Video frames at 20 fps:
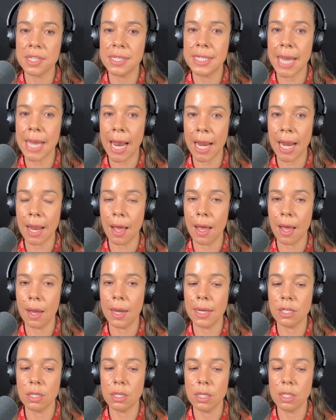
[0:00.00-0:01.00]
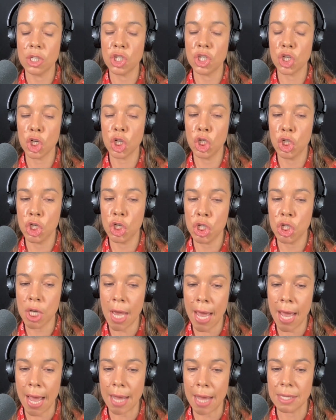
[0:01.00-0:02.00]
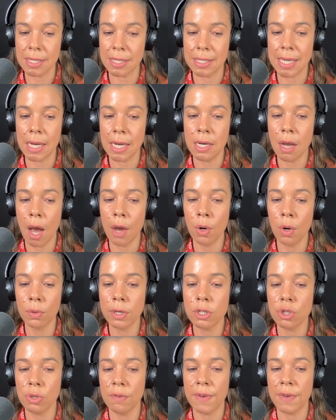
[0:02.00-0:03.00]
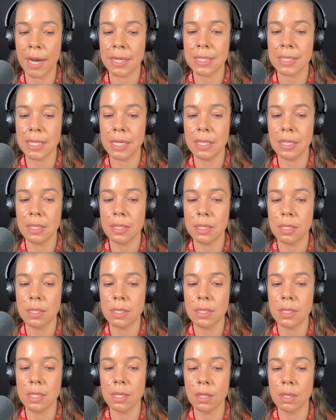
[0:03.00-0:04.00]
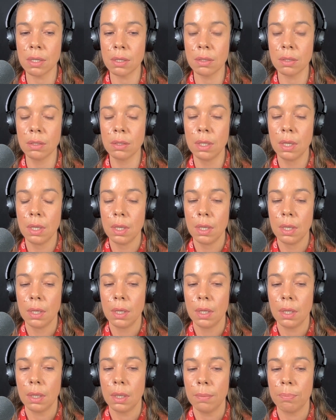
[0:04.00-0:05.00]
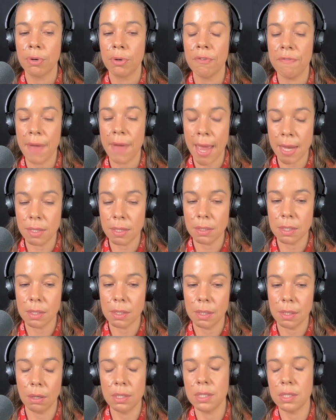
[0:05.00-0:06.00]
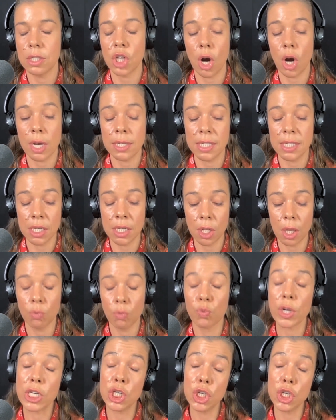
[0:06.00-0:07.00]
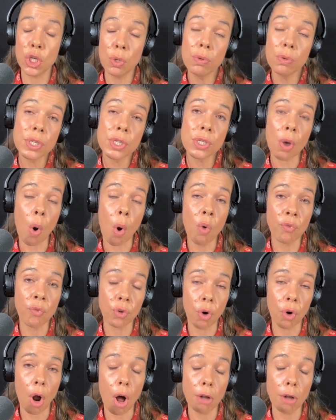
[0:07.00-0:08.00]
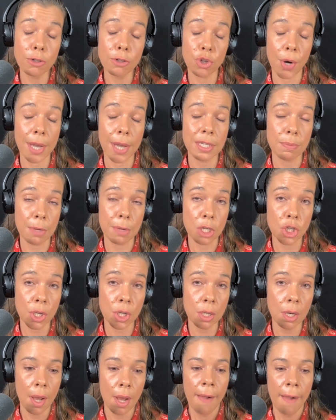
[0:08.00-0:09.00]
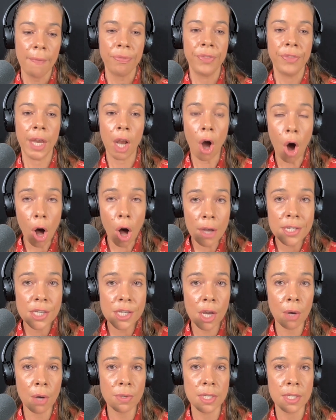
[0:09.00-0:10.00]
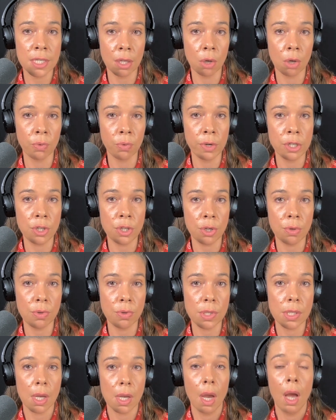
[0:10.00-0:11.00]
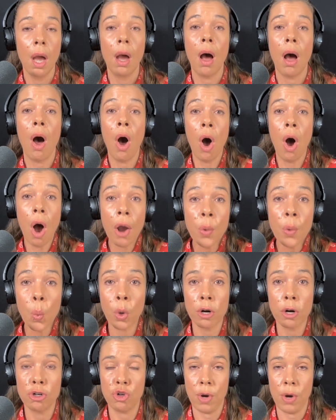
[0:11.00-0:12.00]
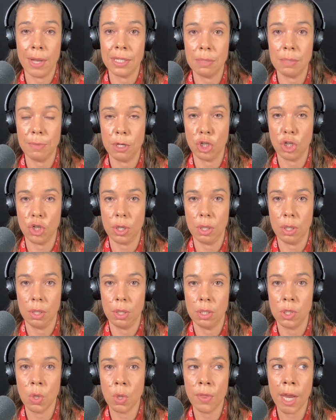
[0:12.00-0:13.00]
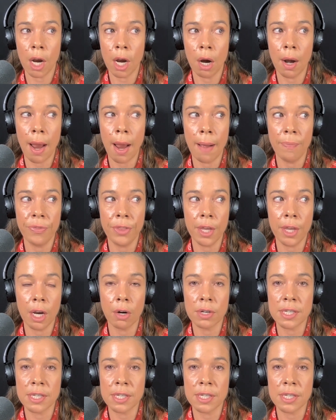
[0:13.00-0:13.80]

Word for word: with this data, it suggests that not only do the vaccines still reduce overall transmission, they also still reduce onward transmission. So they're